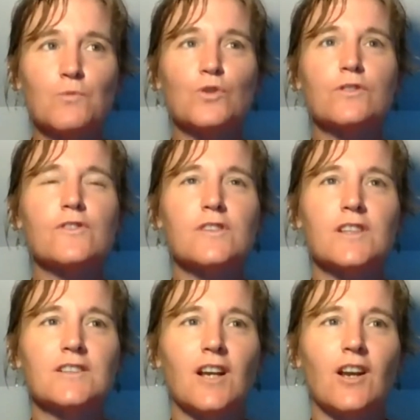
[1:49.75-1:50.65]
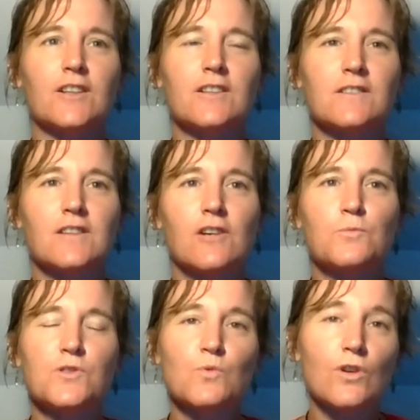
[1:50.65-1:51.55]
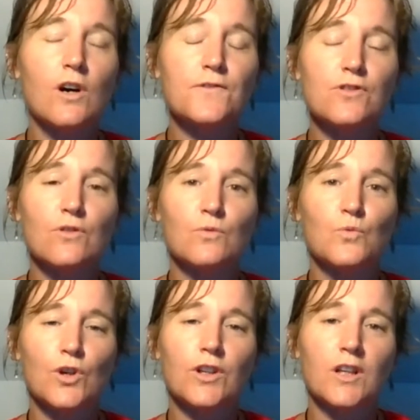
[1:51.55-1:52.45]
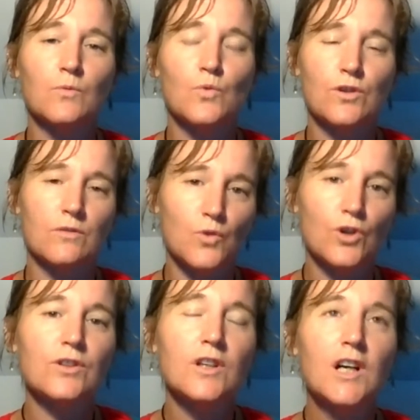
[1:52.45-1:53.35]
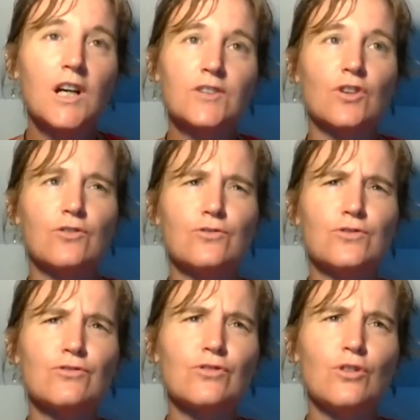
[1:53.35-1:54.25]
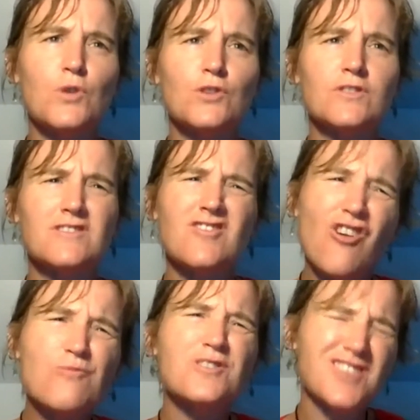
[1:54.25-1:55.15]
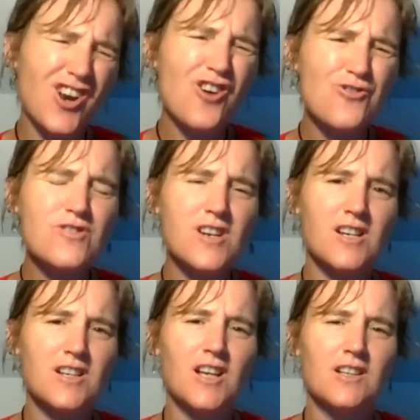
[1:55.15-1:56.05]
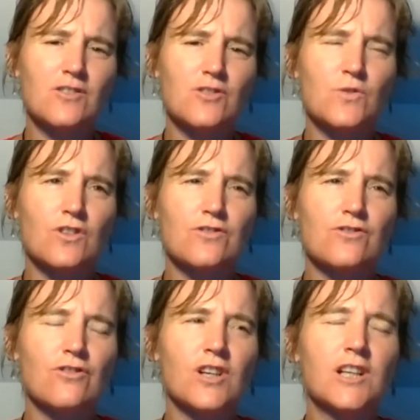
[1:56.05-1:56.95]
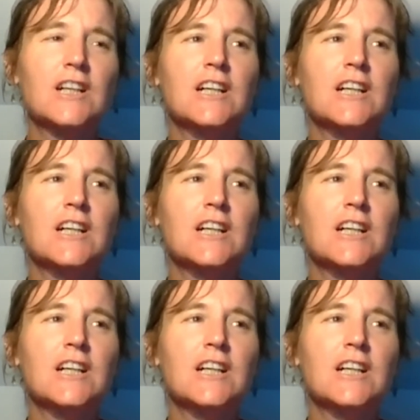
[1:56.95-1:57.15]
And one of the things I like as a therapist, we're often working one-on-one, so you're almost alone in to a certain degree.